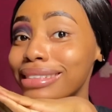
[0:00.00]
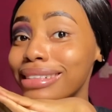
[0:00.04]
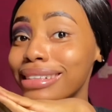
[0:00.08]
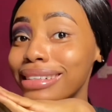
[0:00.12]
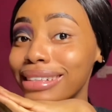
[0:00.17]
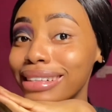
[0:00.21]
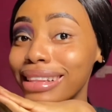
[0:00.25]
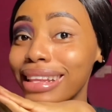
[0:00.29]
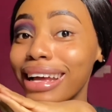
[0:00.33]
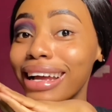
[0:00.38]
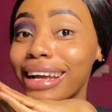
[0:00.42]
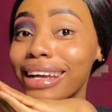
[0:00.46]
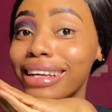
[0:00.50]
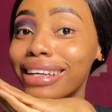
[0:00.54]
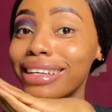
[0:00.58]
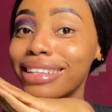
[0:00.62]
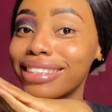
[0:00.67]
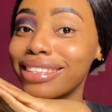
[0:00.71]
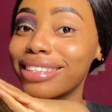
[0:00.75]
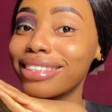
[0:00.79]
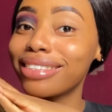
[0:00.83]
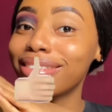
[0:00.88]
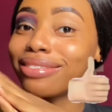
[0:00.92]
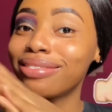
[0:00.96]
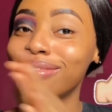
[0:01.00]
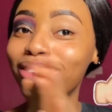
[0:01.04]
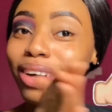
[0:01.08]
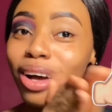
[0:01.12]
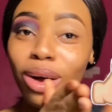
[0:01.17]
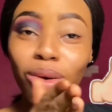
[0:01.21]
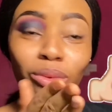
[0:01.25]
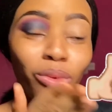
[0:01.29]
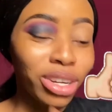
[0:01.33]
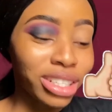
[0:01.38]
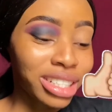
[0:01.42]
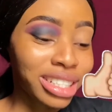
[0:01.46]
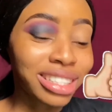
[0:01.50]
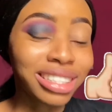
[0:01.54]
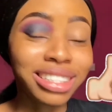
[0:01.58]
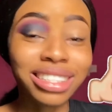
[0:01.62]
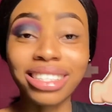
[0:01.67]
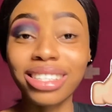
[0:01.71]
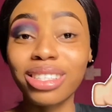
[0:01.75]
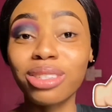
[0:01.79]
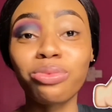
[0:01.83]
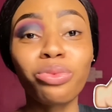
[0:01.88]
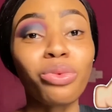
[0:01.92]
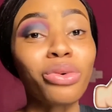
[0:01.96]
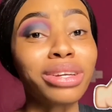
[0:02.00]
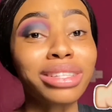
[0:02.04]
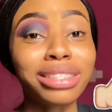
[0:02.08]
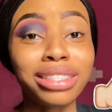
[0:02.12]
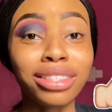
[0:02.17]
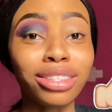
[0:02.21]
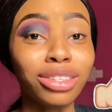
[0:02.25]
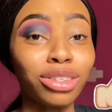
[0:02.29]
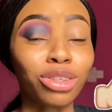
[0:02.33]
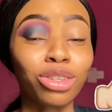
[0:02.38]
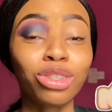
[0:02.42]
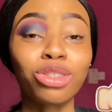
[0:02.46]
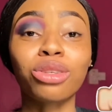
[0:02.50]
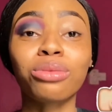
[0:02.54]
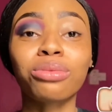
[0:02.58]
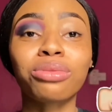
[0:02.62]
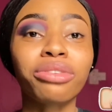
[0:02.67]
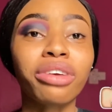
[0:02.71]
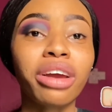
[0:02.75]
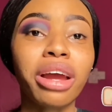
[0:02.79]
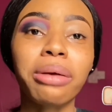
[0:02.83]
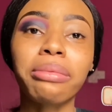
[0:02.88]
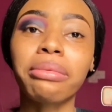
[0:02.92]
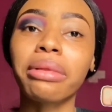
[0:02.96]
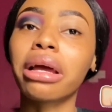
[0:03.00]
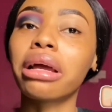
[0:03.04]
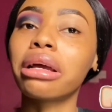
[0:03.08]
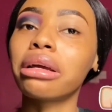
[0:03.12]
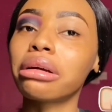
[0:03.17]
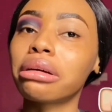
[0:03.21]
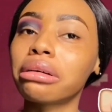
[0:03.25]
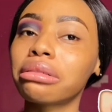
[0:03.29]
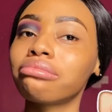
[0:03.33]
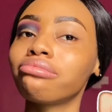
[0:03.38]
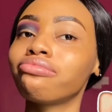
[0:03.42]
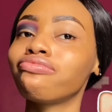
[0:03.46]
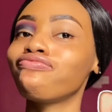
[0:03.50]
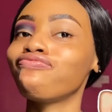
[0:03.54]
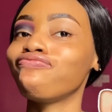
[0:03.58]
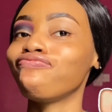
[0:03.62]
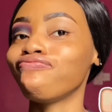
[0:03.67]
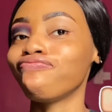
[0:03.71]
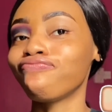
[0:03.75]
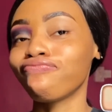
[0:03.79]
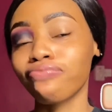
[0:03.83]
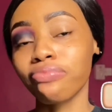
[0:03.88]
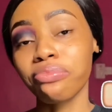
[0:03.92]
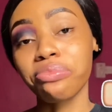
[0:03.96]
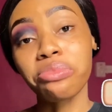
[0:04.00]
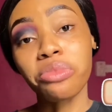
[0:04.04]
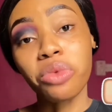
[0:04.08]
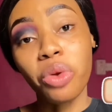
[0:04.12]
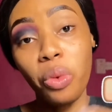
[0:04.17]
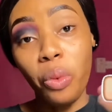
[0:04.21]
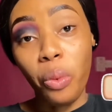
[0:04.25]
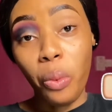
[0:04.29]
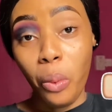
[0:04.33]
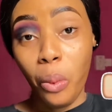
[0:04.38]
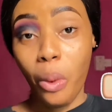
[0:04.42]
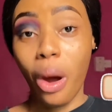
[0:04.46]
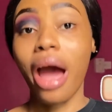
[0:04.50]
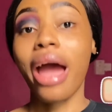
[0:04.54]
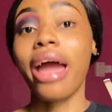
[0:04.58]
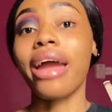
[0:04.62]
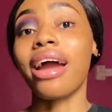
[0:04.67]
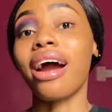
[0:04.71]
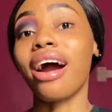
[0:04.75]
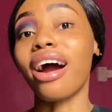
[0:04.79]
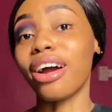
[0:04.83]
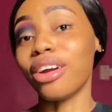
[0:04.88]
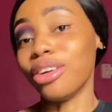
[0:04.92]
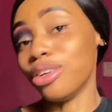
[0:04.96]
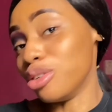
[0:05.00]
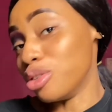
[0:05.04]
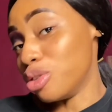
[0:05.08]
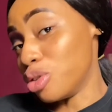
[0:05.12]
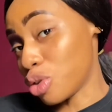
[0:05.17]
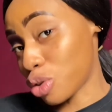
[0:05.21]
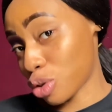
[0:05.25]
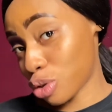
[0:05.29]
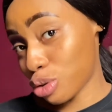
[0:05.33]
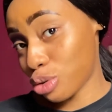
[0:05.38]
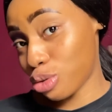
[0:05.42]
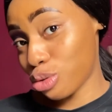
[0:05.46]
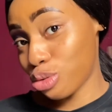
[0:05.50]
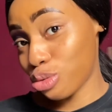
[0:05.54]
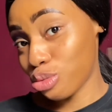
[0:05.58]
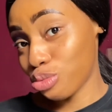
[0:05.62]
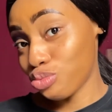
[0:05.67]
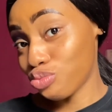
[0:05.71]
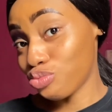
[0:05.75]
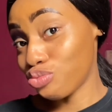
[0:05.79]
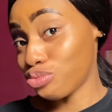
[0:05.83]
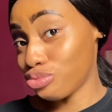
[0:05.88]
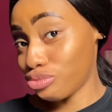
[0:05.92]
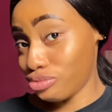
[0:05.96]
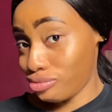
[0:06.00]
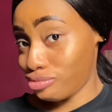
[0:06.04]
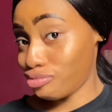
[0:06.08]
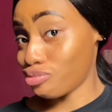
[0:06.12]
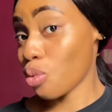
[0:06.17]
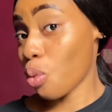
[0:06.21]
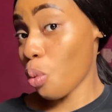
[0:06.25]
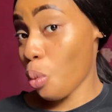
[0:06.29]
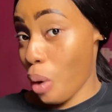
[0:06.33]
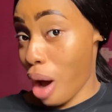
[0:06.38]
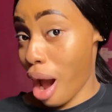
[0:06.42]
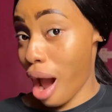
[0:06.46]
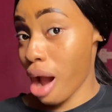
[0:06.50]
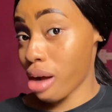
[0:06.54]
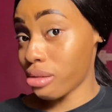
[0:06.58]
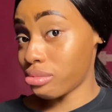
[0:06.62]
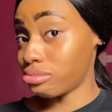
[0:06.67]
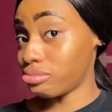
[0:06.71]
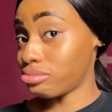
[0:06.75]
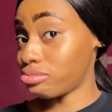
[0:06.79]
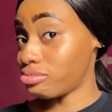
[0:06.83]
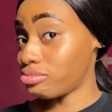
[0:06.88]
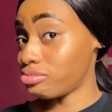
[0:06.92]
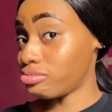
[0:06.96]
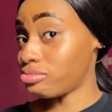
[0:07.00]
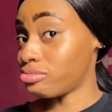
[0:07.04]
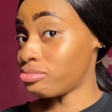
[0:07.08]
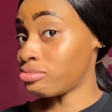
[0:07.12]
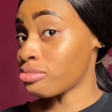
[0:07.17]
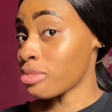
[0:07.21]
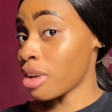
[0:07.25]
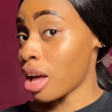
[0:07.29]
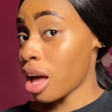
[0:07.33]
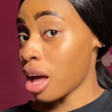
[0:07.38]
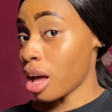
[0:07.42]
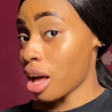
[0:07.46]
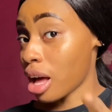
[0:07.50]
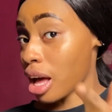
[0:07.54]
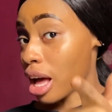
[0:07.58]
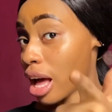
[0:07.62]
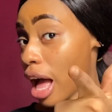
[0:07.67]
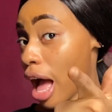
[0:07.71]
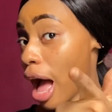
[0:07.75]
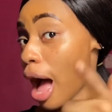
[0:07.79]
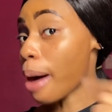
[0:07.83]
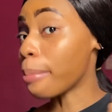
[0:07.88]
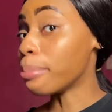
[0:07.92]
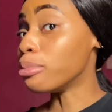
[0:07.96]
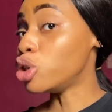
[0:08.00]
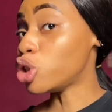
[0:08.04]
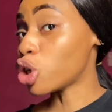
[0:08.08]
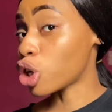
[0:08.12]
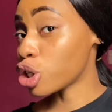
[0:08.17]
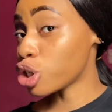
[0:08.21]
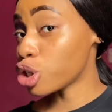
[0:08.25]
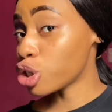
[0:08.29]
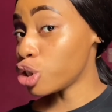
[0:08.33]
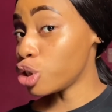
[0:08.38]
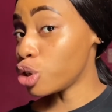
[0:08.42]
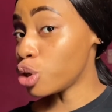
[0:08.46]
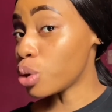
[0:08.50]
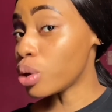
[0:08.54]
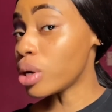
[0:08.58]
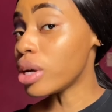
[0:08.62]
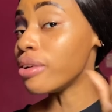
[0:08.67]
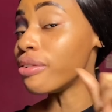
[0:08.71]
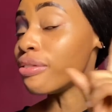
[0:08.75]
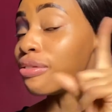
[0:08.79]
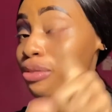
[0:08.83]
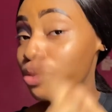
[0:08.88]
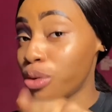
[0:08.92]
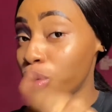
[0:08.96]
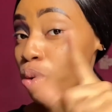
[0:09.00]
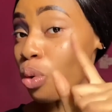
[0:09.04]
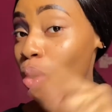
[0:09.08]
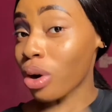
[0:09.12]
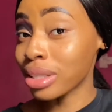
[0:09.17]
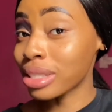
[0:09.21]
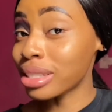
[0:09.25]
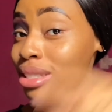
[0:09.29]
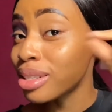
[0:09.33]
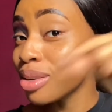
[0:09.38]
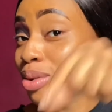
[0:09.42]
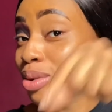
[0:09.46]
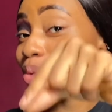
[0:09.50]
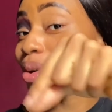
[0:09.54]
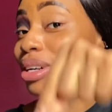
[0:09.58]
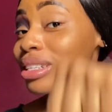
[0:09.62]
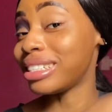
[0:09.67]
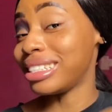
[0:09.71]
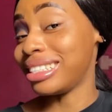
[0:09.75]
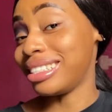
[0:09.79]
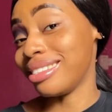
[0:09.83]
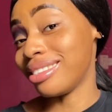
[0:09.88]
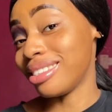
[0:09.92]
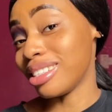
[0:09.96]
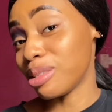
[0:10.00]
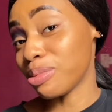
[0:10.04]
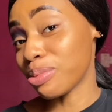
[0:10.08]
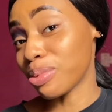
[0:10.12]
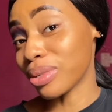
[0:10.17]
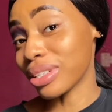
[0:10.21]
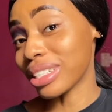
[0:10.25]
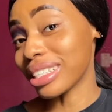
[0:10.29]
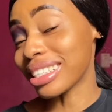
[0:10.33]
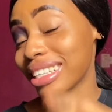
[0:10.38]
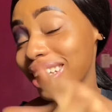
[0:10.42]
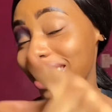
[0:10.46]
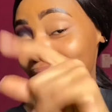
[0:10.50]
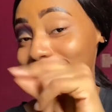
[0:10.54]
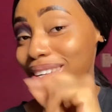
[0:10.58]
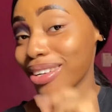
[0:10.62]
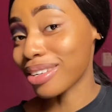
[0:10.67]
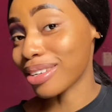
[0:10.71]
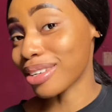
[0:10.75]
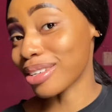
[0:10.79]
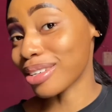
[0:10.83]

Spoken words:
Like, you're watching to this point and you're not subscribed, like, why are you not? Why? I'm judging you if you are still watching to this point and you're not